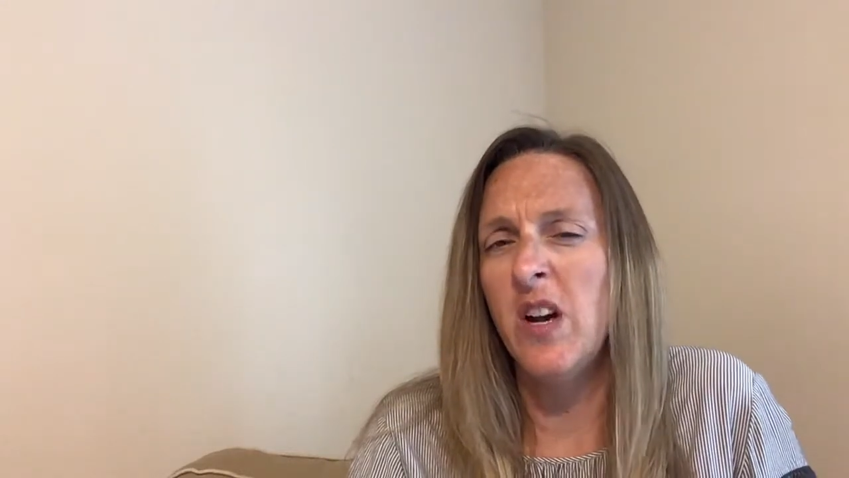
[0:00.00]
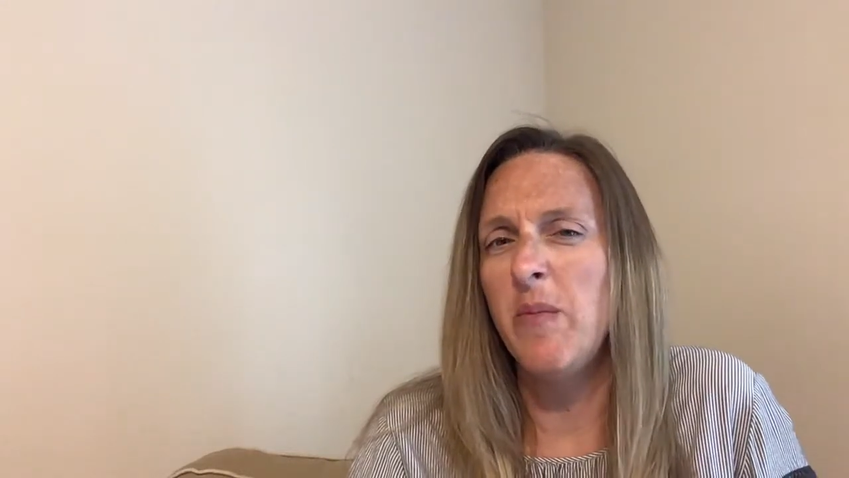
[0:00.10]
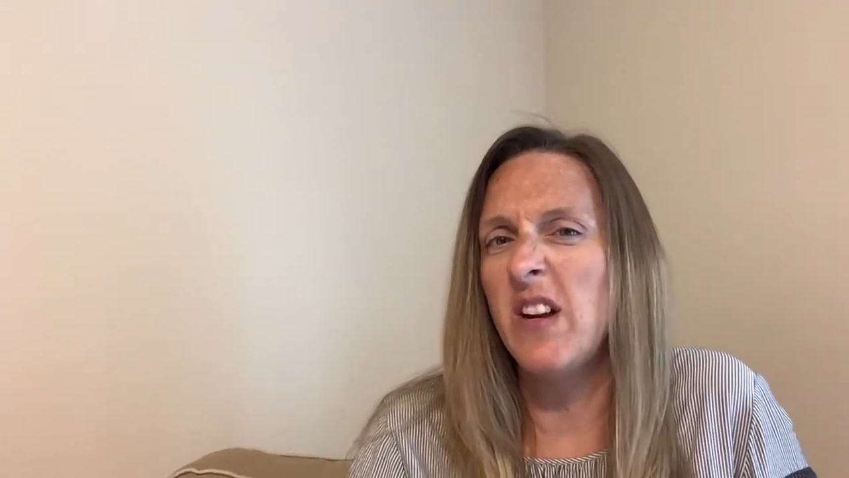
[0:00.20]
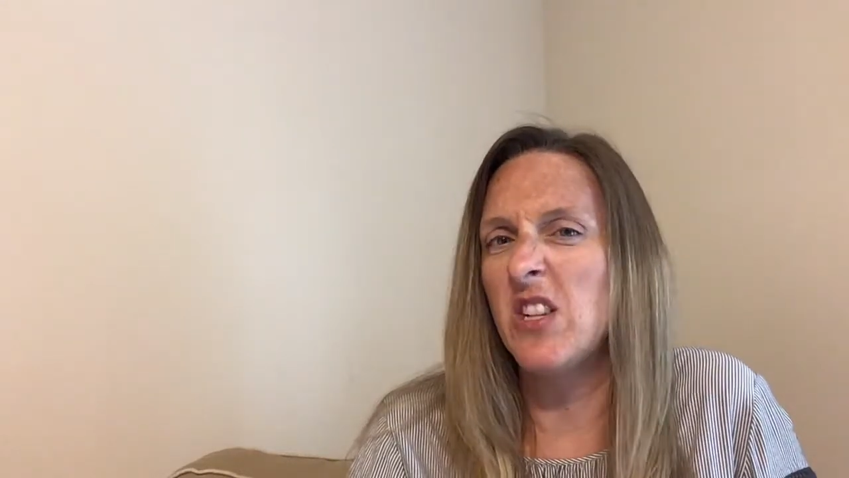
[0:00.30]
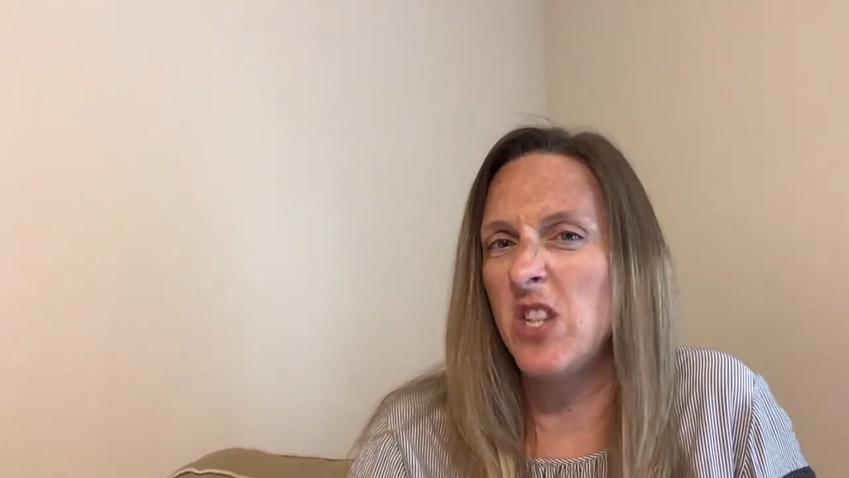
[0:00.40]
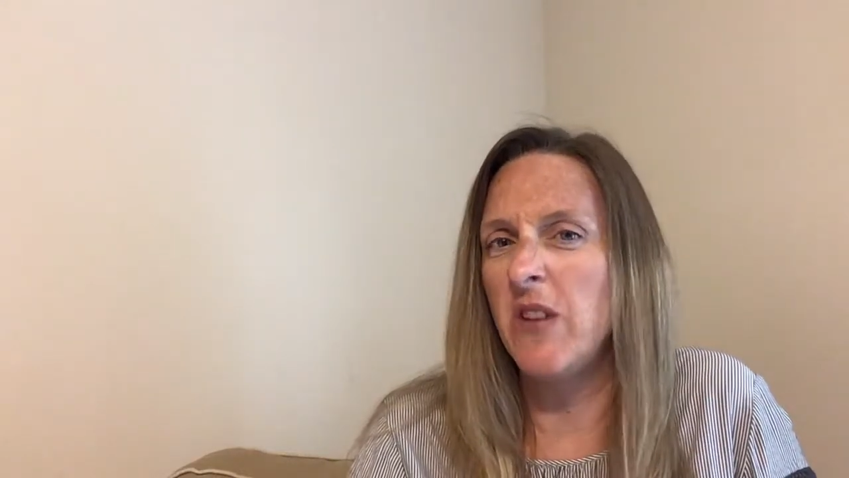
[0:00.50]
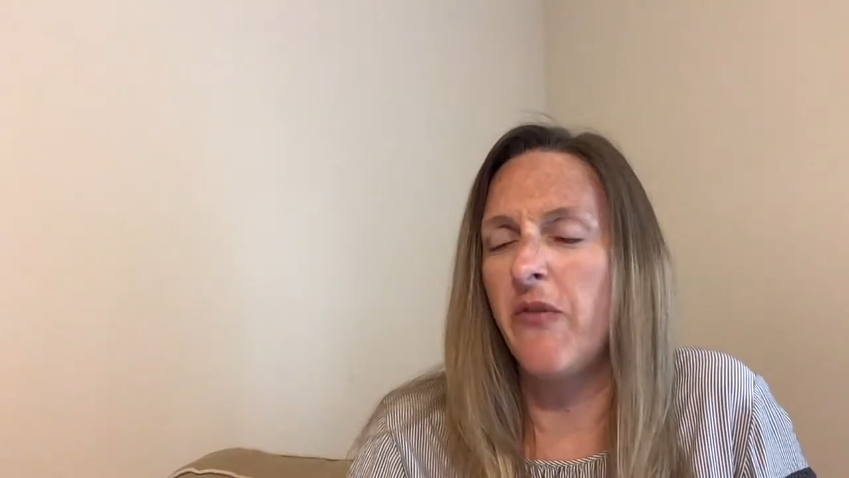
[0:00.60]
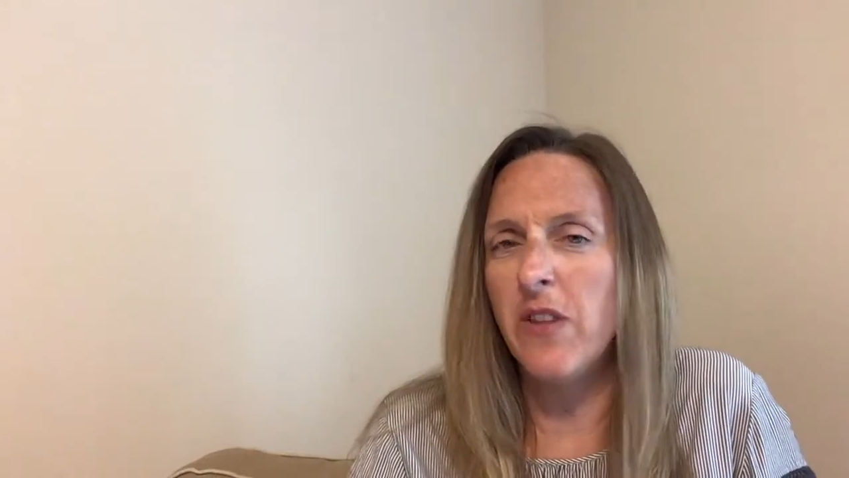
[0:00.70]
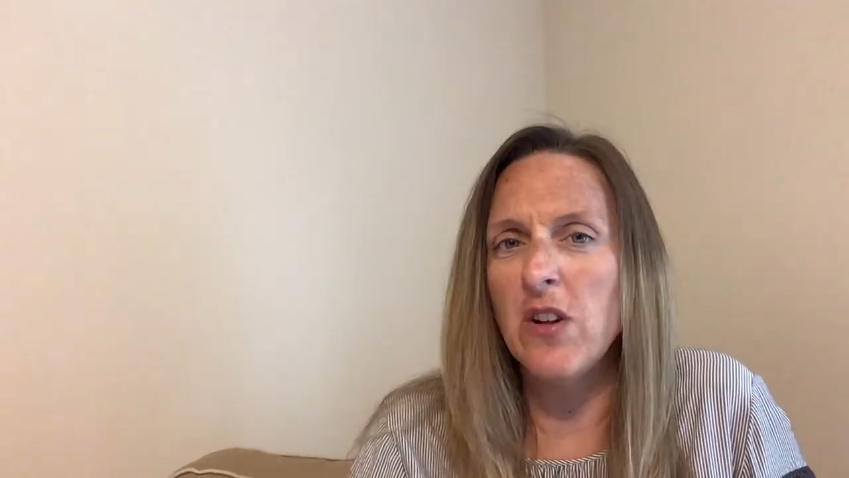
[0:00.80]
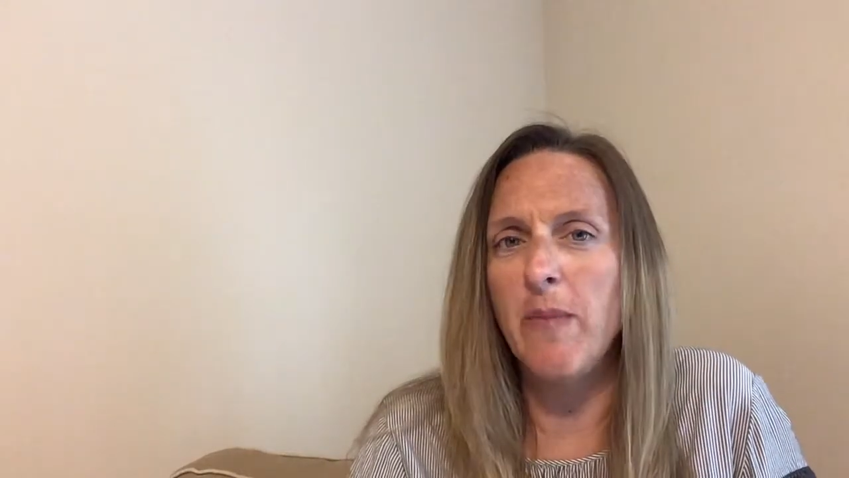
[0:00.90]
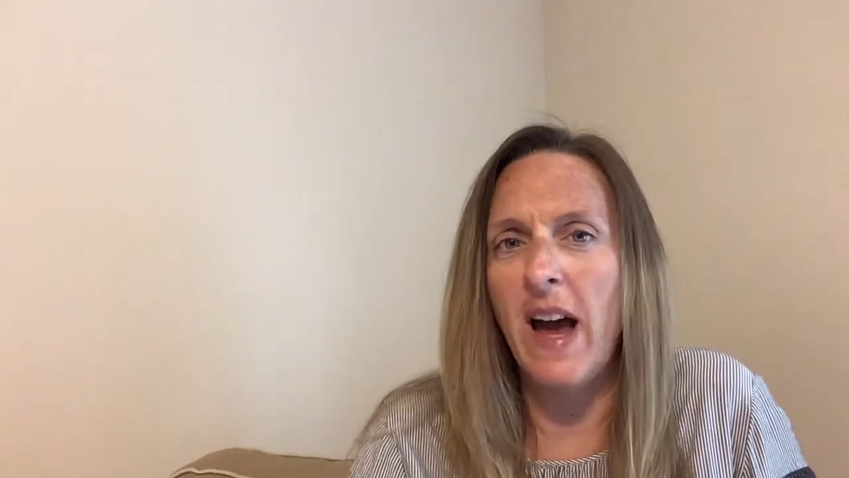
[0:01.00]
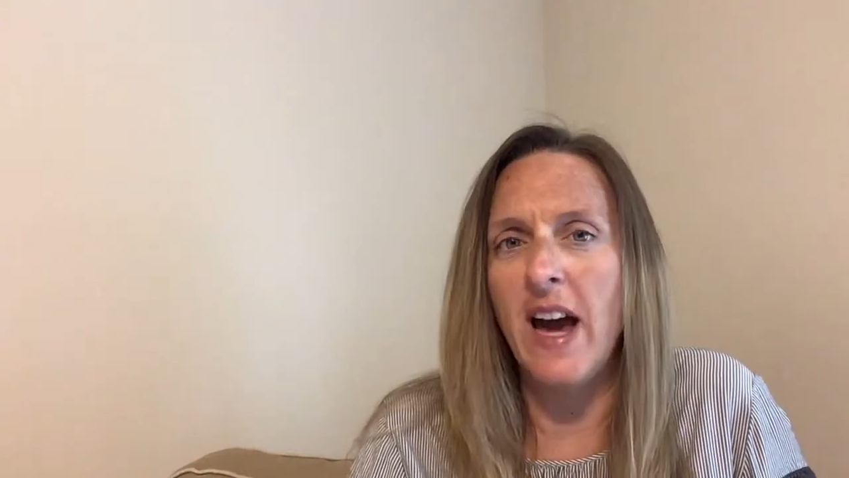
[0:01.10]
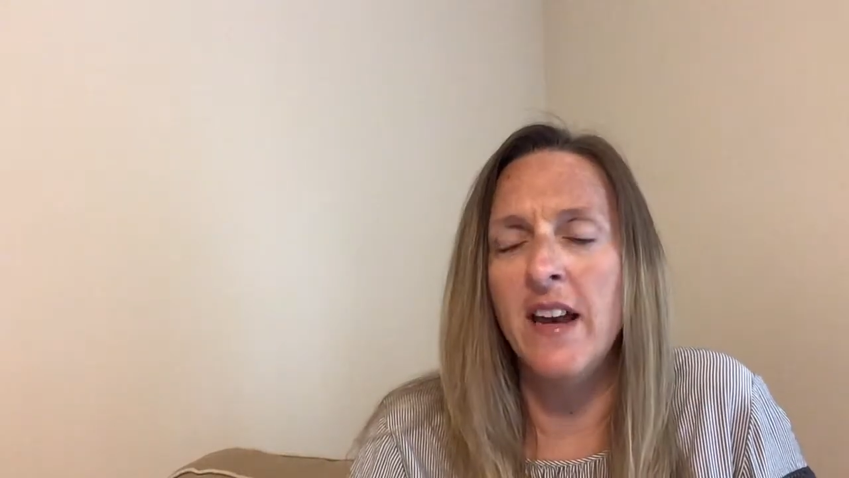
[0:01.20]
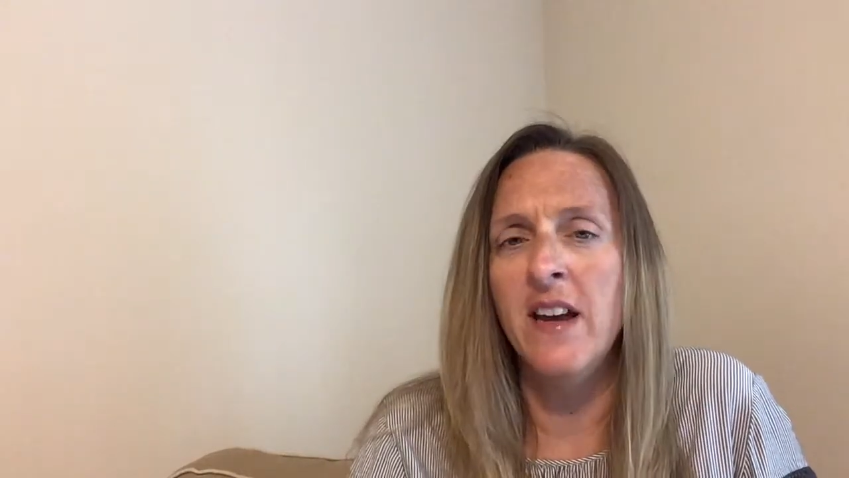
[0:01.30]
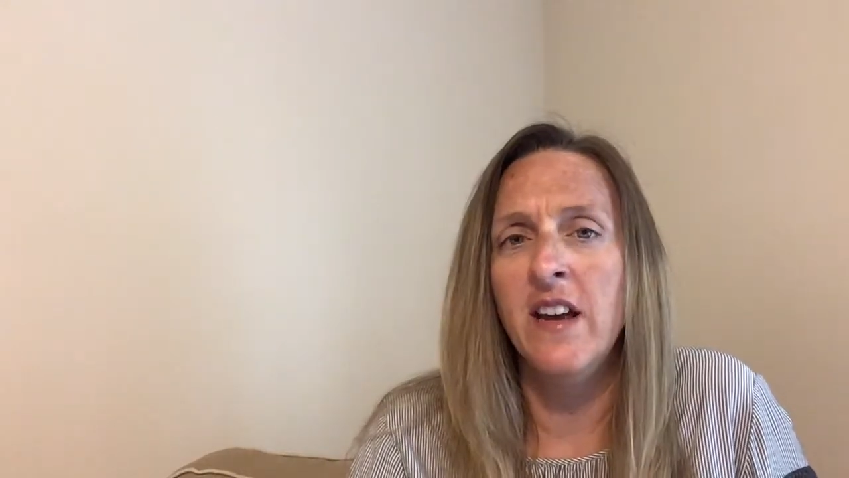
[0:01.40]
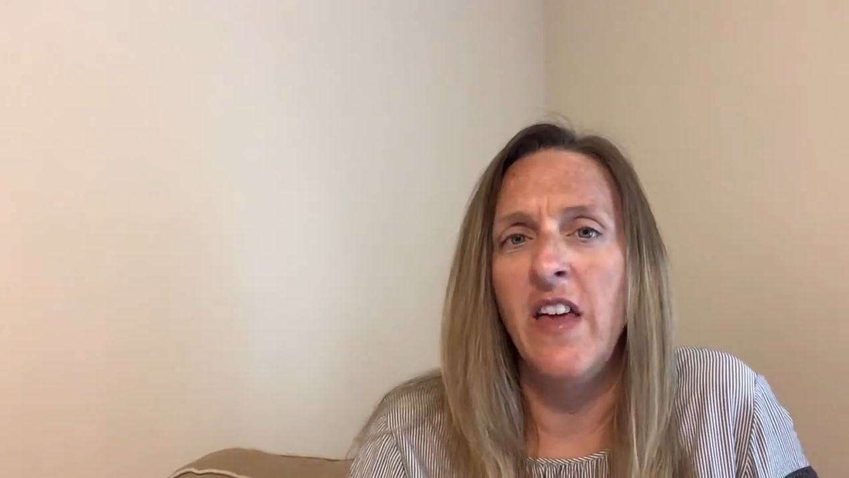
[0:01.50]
because she'd feel bad